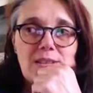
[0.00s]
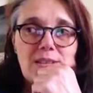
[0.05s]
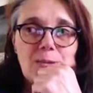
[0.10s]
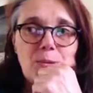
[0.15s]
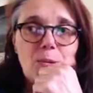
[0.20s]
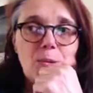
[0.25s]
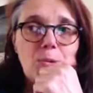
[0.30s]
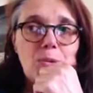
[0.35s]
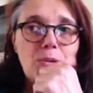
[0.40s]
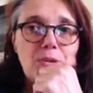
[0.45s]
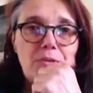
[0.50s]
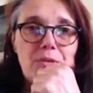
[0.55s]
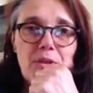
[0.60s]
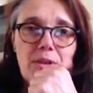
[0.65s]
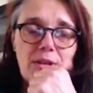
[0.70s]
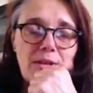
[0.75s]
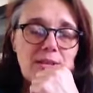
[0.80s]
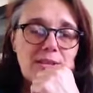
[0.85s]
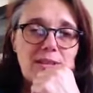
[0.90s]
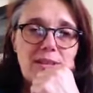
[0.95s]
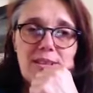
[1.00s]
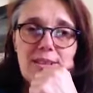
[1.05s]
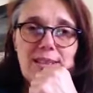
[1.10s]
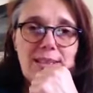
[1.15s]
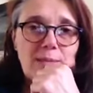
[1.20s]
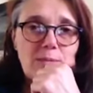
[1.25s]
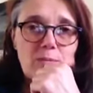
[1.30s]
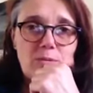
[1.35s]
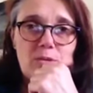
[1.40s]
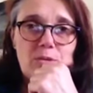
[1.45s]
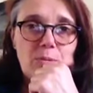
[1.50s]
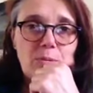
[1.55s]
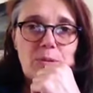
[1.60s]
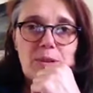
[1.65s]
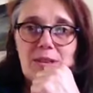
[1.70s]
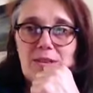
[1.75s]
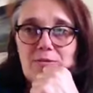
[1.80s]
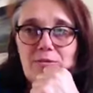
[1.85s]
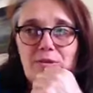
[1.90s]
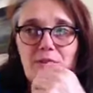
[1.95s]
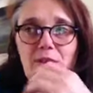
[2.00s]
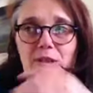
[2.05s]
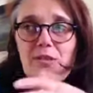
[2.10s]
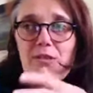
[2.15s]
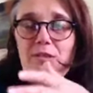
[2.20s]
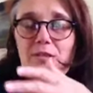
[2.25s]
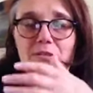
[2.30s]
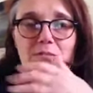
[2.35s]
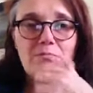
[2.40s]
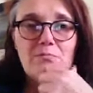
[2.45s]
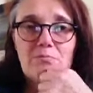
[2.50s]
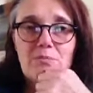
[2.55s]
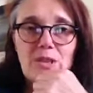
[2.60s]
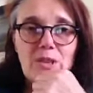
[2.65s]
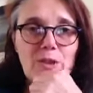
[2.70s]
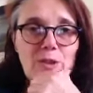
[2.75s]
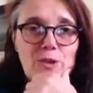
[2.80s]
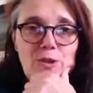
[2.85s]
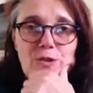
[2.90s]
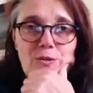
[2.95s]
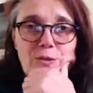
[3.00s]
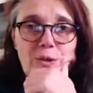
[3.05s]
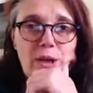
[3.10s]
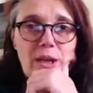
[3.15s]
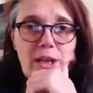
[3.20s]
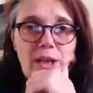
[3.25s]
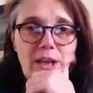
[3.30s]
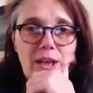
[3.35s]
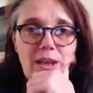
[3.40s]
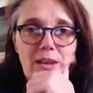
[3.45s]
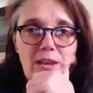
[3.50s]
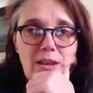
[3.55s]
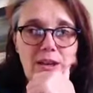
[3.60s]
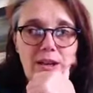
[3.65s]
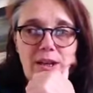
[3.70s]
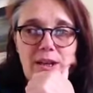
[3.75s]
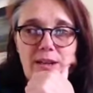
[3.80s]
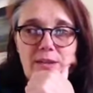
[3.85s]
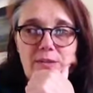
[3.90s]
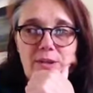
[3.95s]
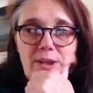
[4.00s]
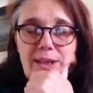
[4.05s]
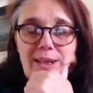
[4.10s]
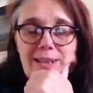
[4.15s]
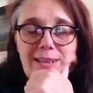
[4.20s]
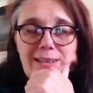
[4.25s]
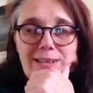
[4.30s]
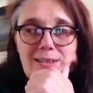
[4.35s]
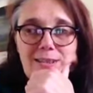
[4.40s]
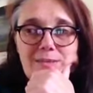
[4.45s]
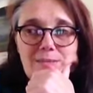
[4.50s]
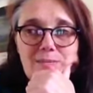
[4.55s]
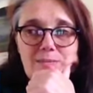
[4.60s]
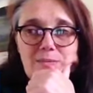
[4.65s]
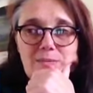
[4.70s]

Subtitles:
All of that stemmed from that first session of Reiki that I ever had.